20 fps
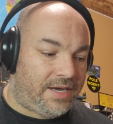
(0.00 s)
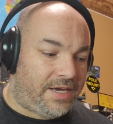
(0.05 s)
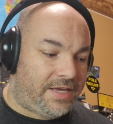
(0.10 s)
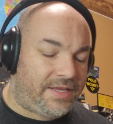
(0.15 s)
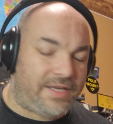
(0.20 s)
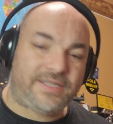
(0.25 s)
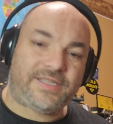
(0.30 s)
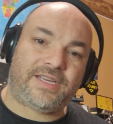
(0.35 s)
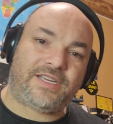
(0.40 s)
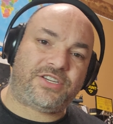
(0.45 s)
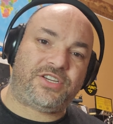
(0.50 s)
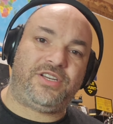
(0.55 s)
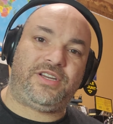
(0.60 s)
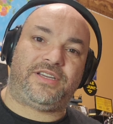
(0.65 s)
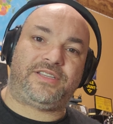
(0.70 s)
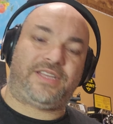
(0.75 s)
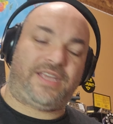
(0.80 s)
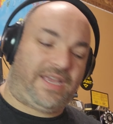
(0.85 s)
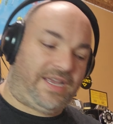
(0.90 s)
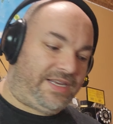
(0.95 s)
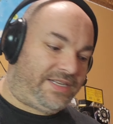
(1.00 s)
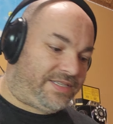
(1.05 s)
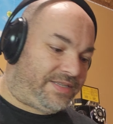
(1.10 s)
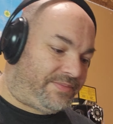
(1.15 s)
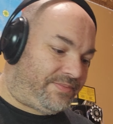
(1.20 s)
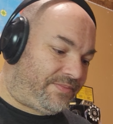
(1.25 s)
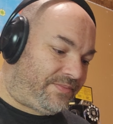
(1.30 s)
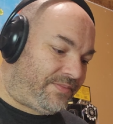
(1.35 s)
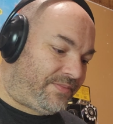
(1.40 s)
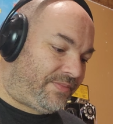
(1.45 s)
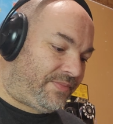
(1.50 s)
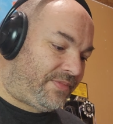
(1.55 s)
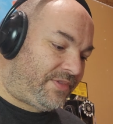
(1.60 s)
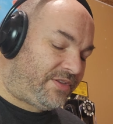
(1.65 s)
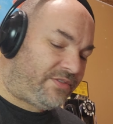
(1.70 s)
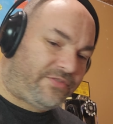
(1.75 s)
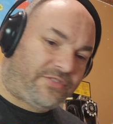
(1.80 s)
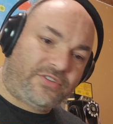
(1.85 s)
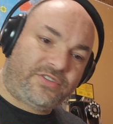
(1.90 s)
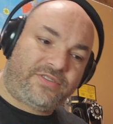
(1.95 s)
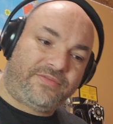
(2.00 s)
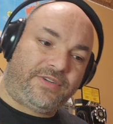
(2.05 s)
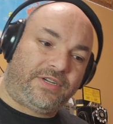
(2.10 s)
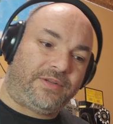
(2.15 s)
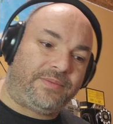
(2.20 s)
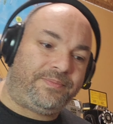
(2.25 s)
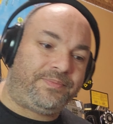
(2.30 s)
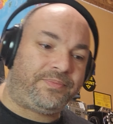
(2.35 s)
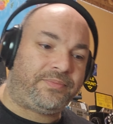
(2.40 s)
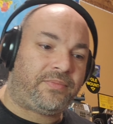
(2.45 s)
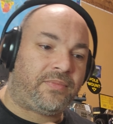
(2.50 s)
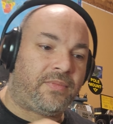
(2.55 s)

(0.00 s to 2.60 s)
And that's actually not the case. So first of all,